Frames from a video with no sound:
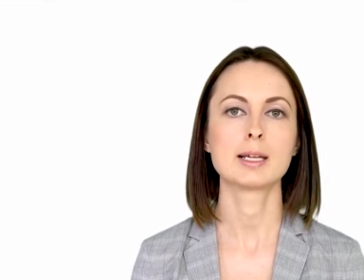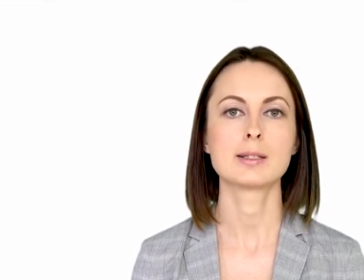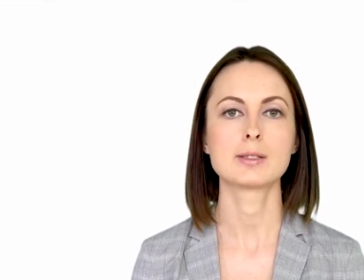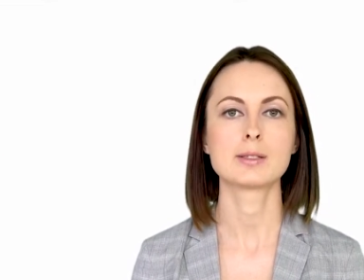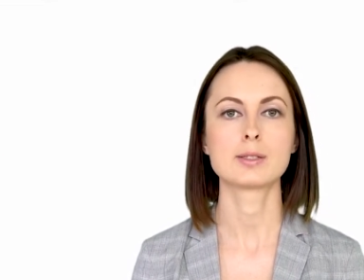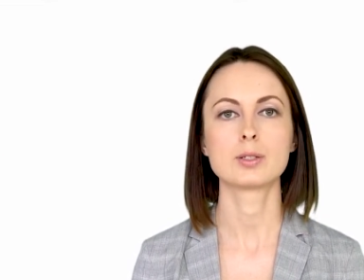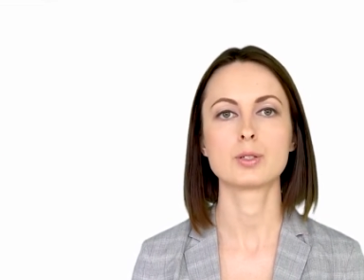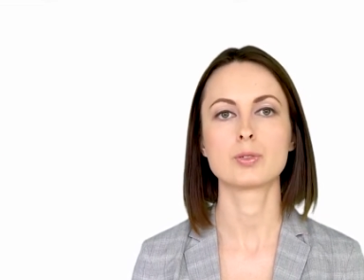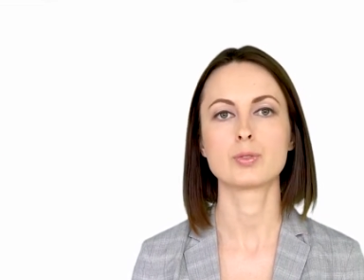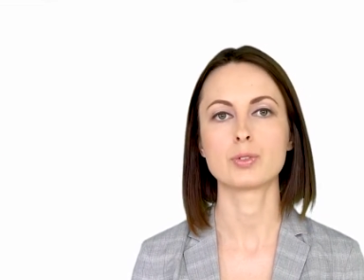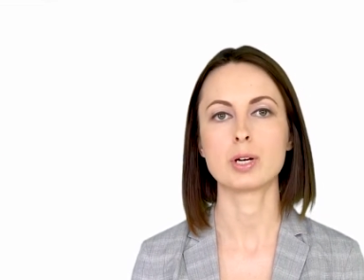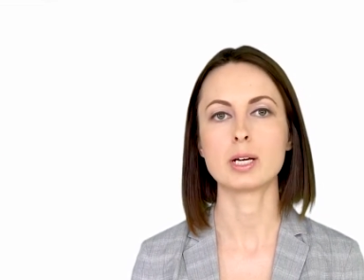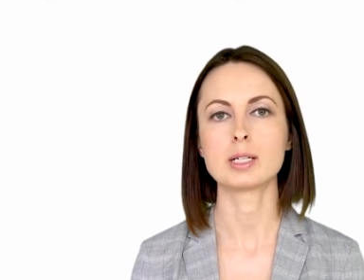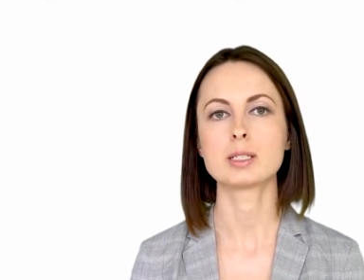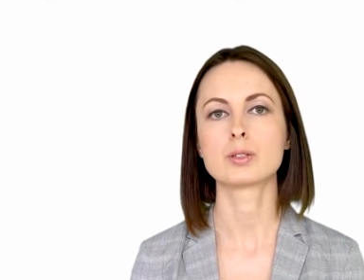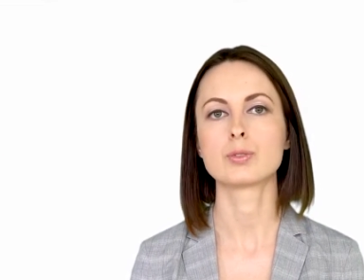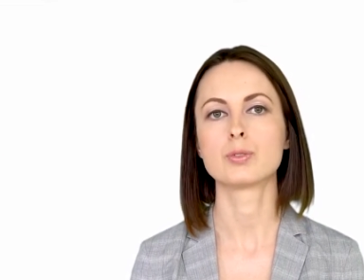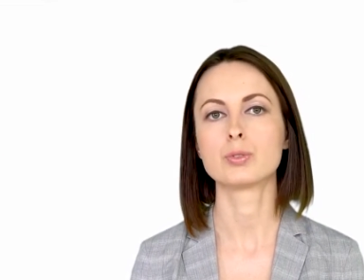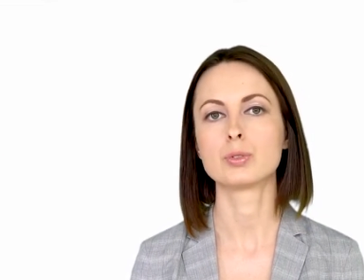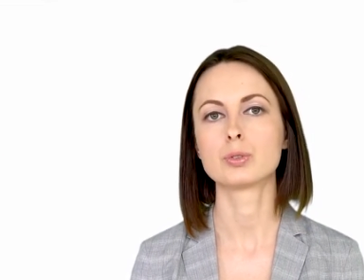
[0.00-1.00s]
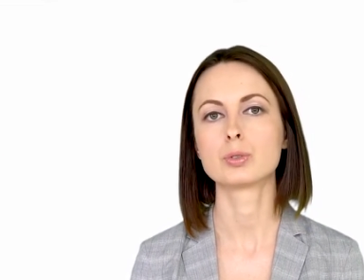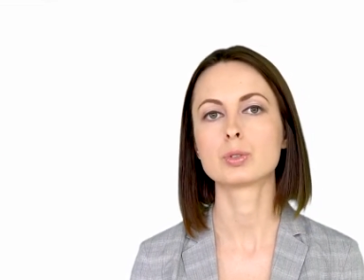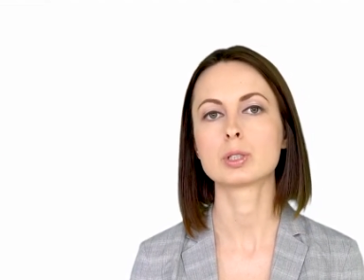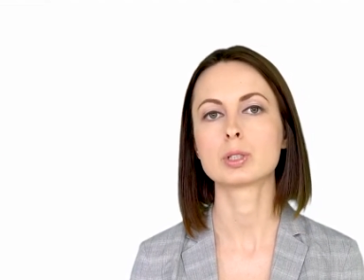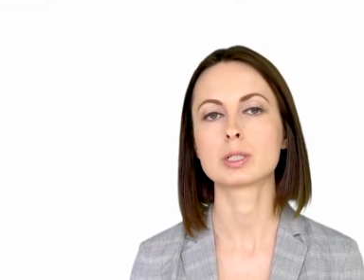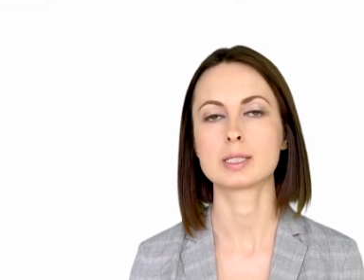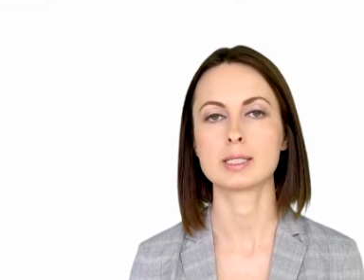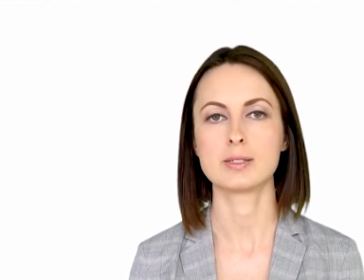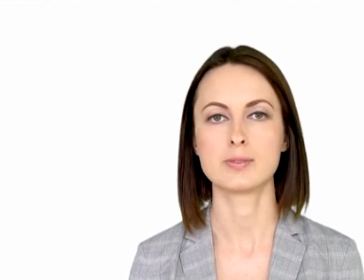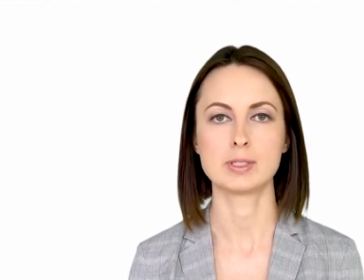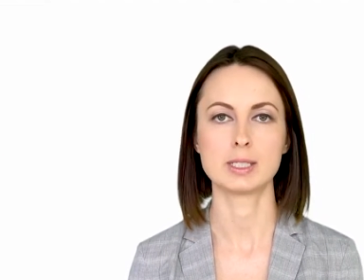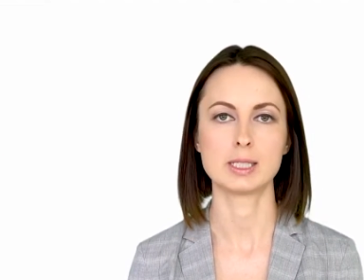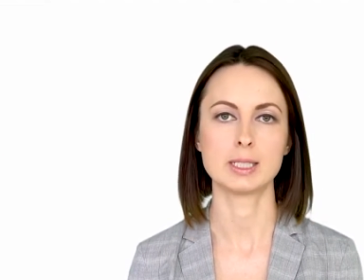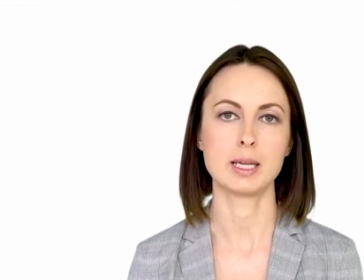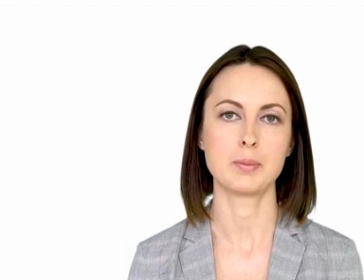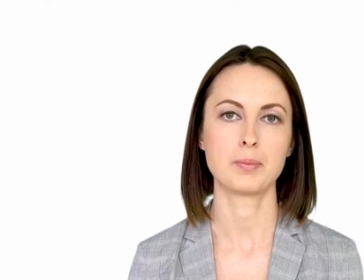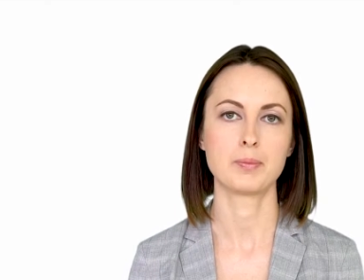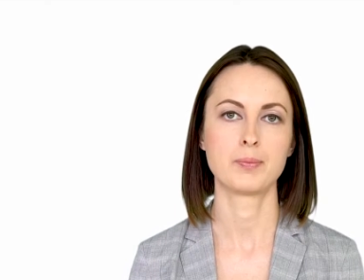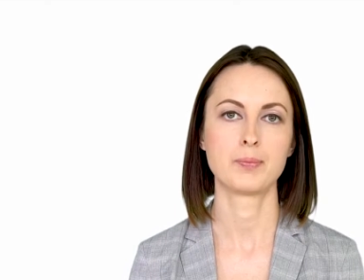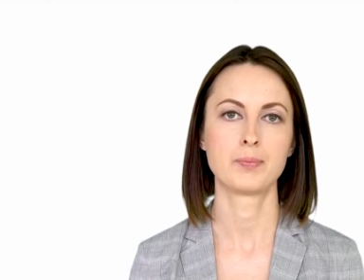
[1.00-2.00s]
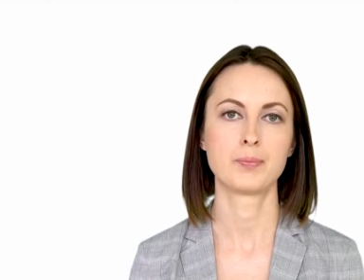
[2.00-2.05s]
instead of writing full activity name.